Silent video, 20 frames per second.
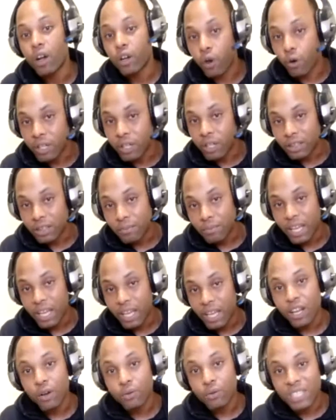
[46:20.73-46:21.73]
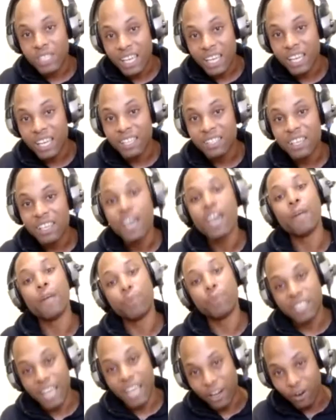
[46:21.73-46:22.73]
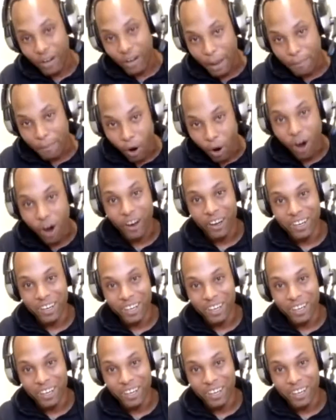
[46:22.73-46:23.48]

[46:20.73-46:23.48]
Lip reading: Go get them dang on 10s and put that on that bar.